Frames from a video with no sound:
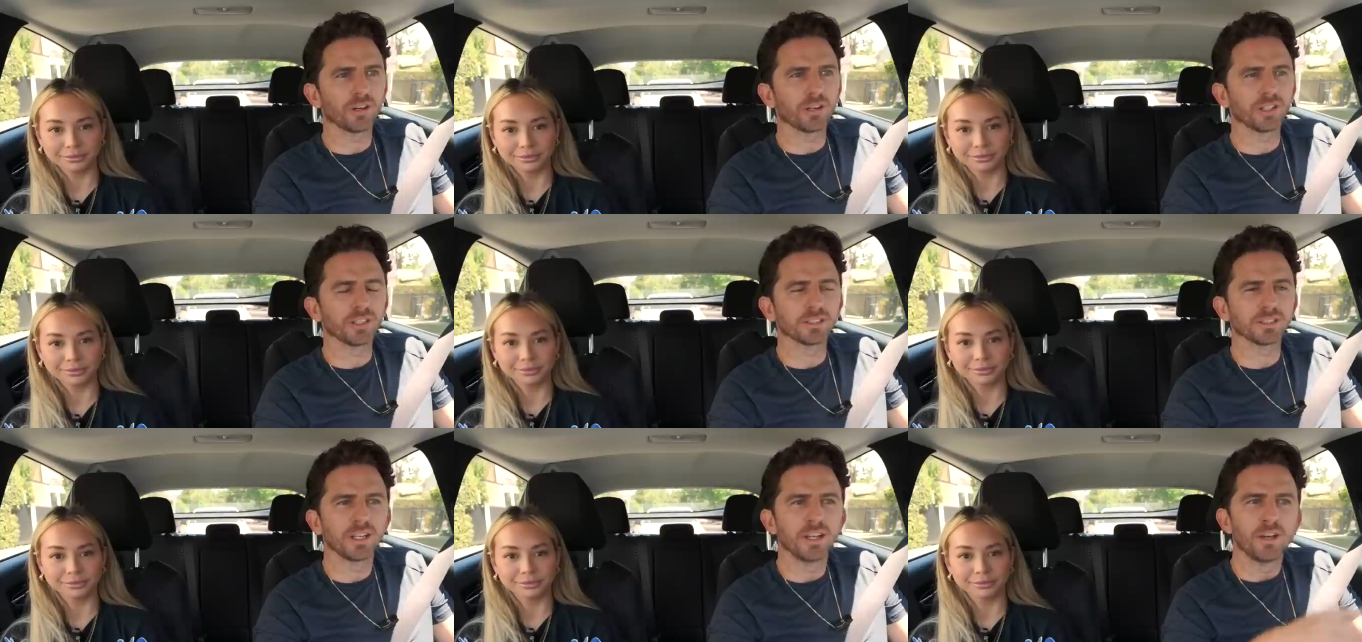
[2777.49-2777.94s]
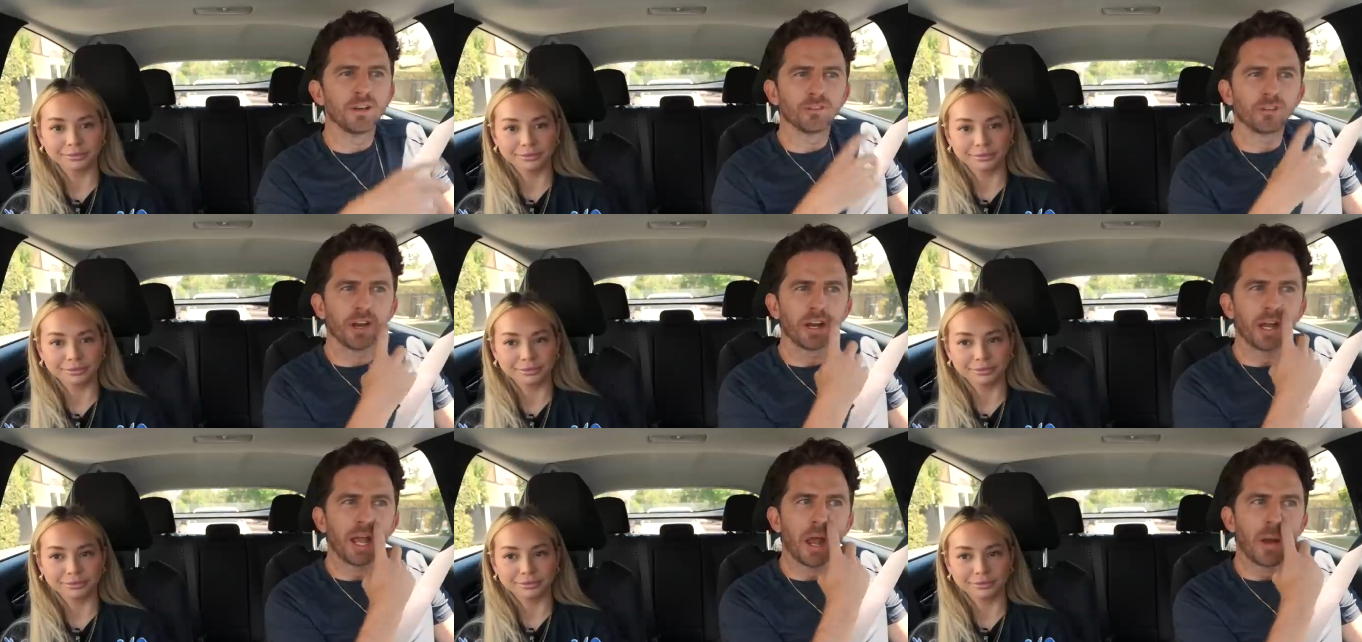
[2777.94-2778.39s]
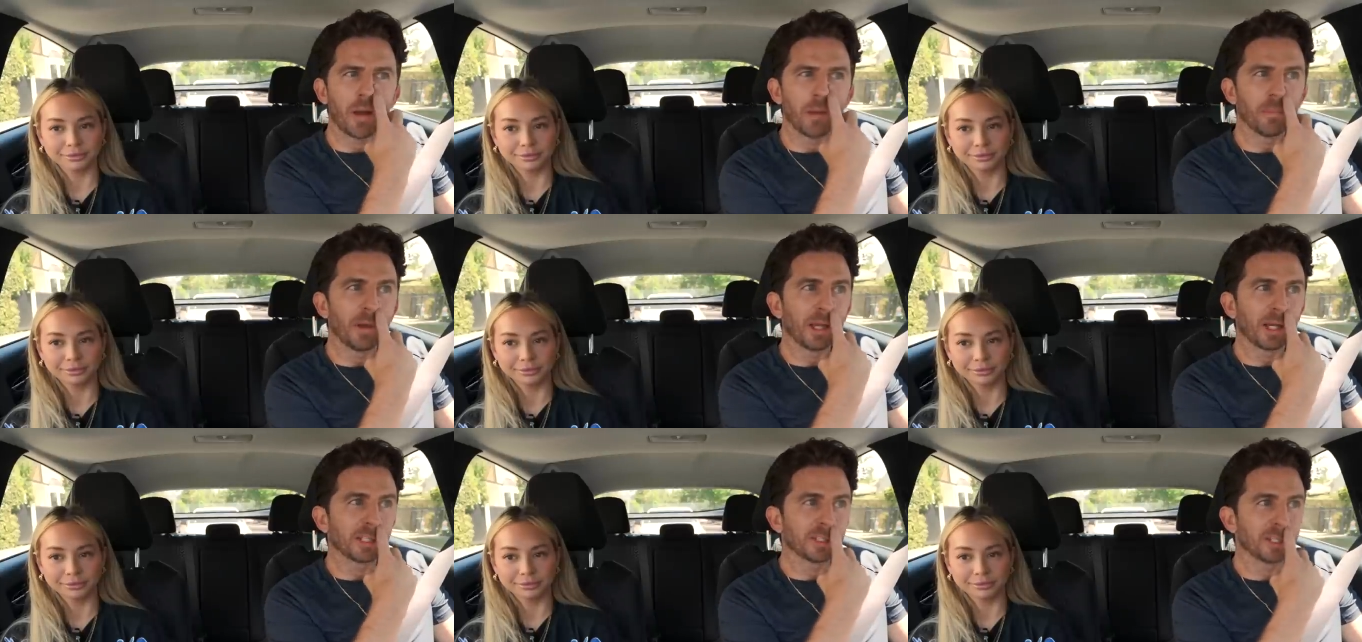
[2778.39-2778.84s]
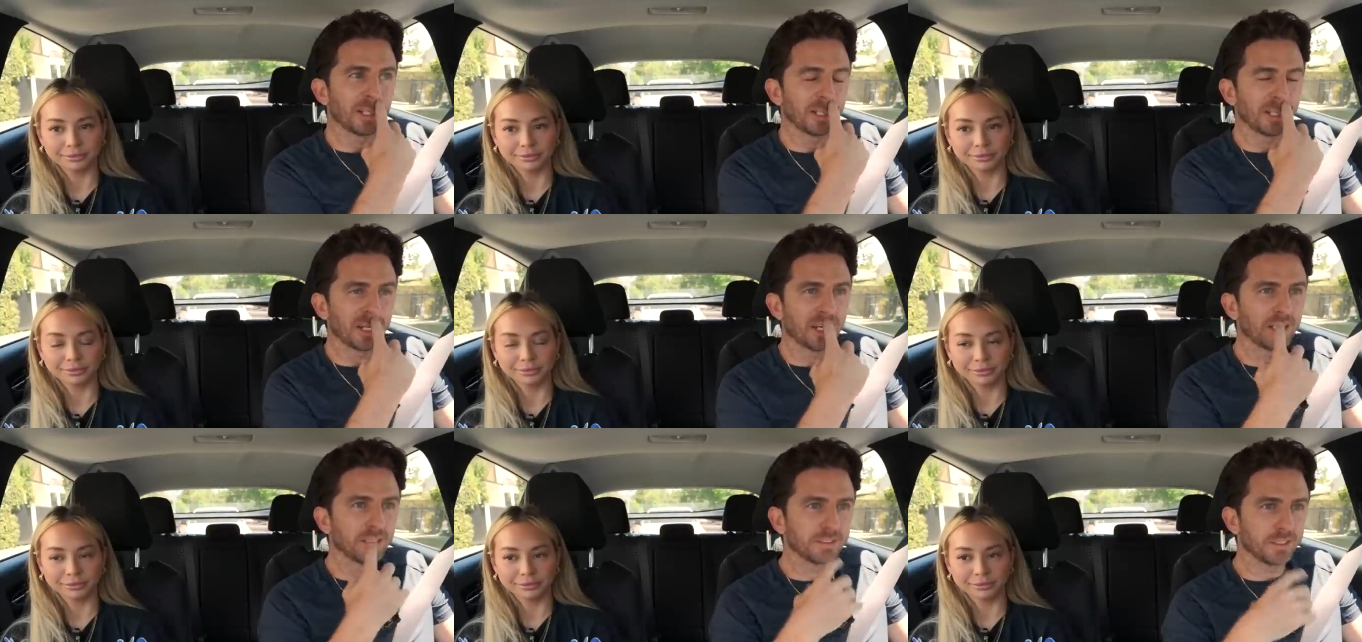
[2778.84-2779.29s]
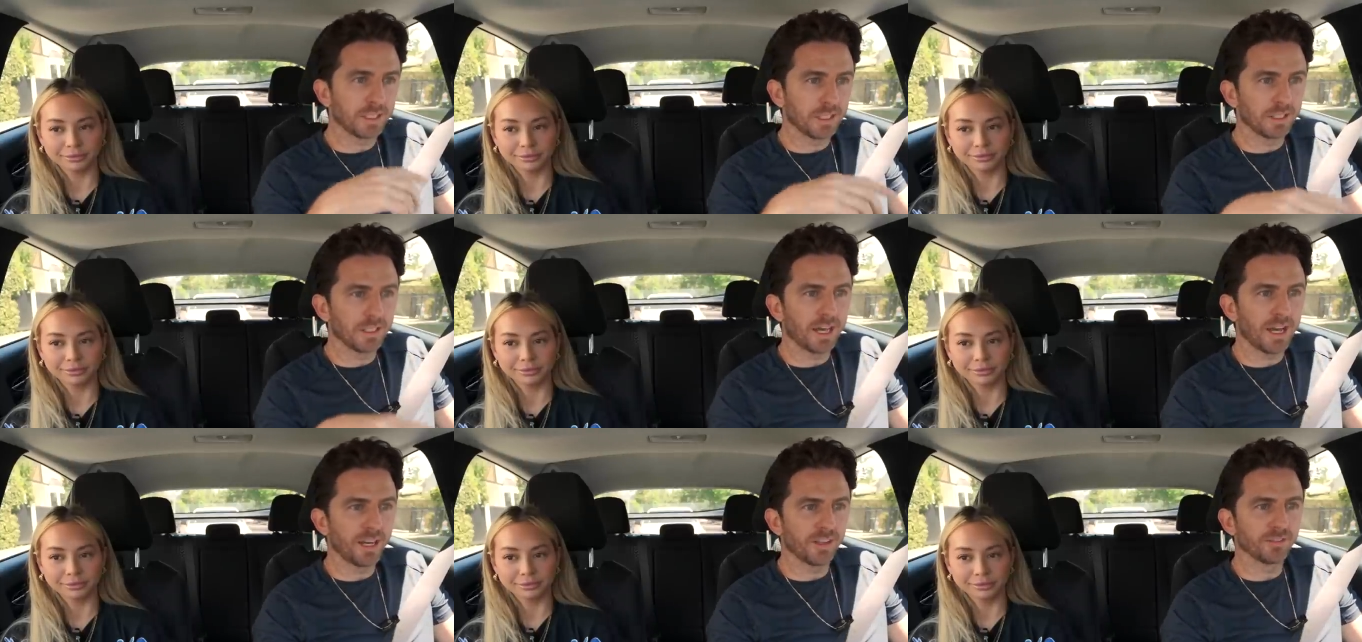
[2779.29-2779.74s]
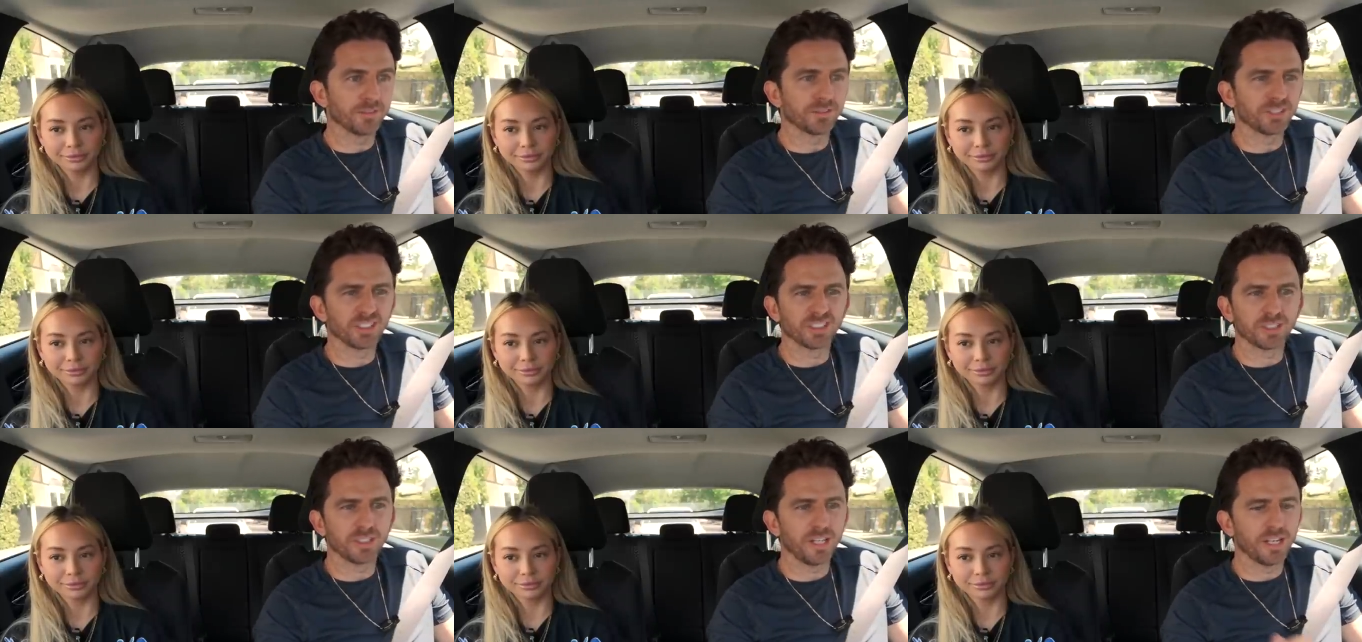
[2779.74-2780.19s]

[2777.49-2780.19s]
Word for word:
Speaker 1: Because right now I make a ton of content out of just